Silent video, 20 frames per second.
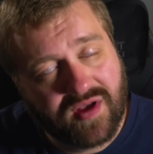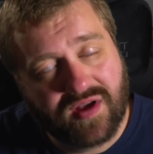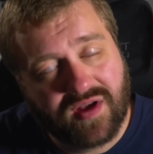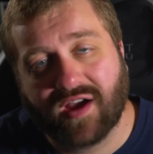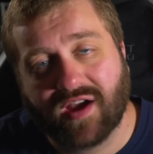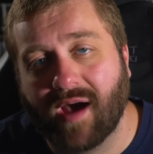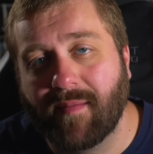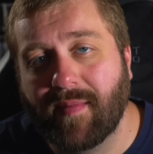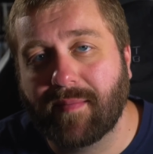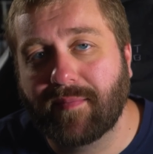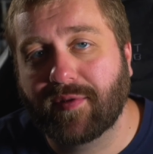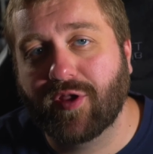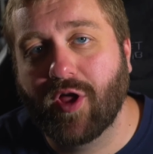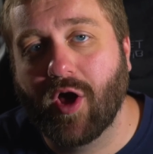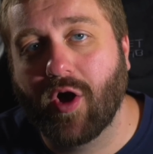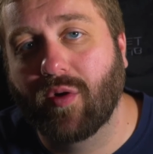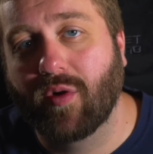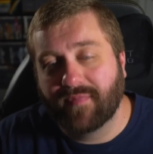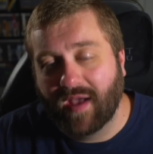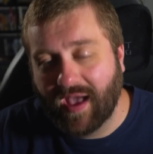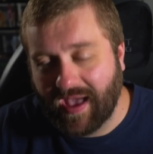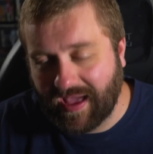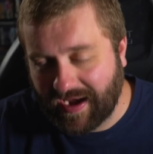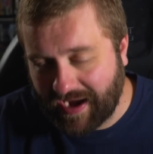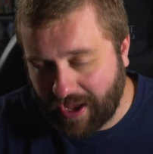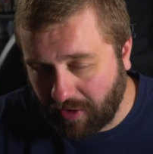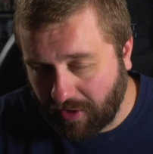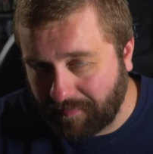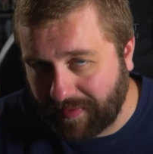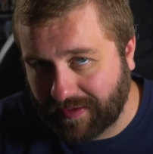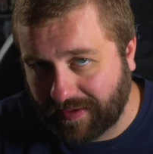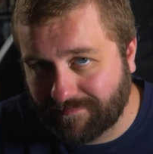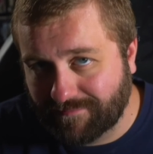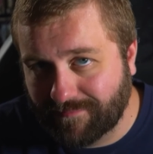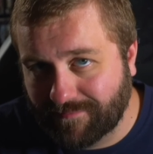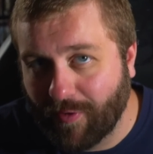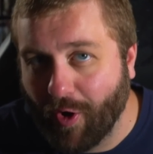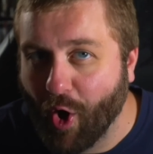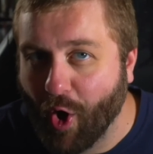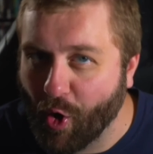comment below and help me
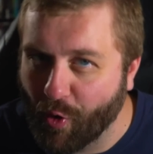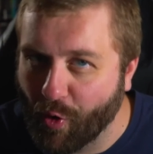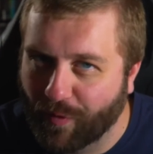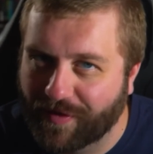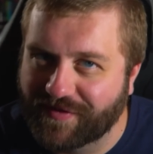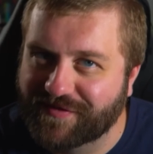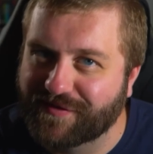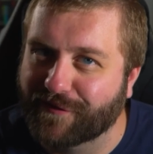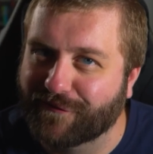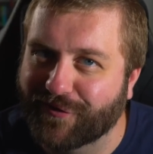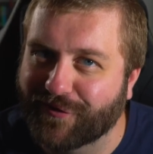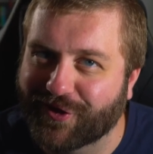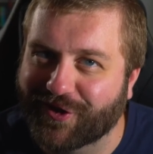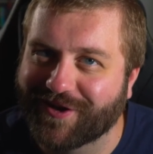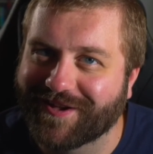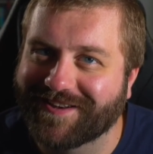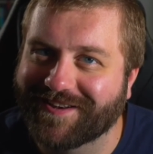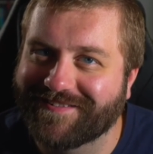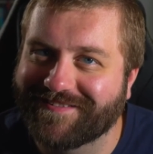always look for the good.